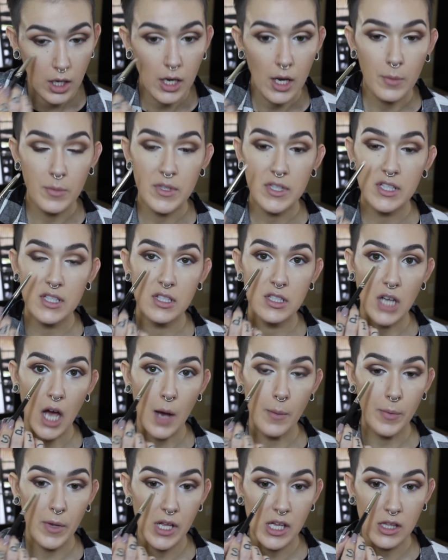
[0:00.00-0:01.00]
And I'm
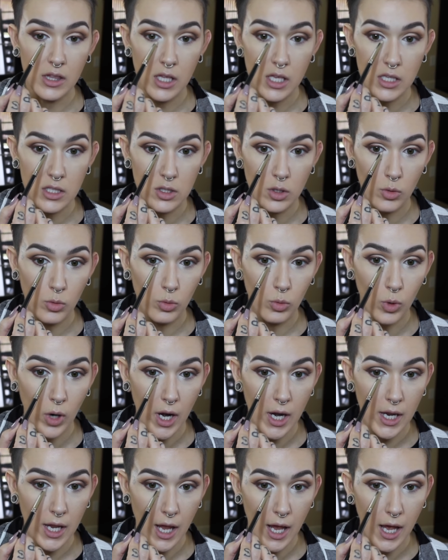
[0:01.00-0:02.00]
stopping this
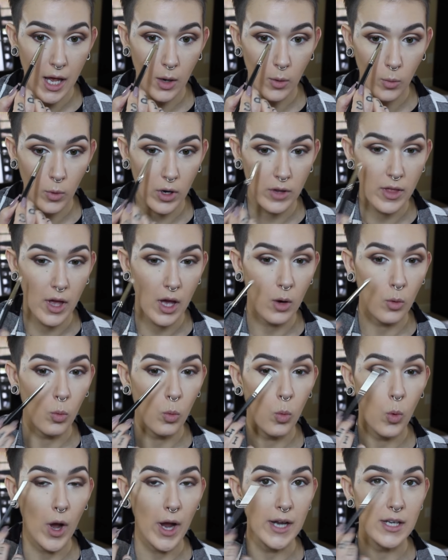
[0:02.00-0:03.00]
right at where that
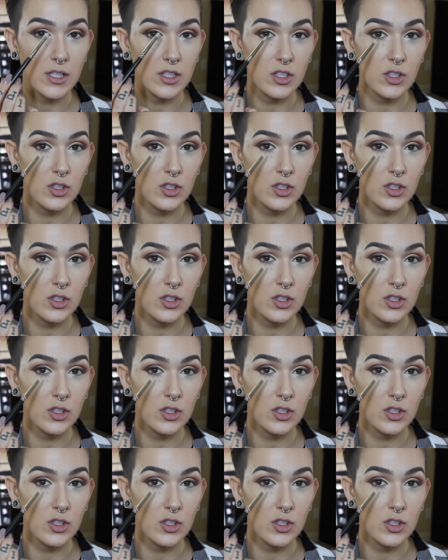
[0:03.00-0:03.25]
white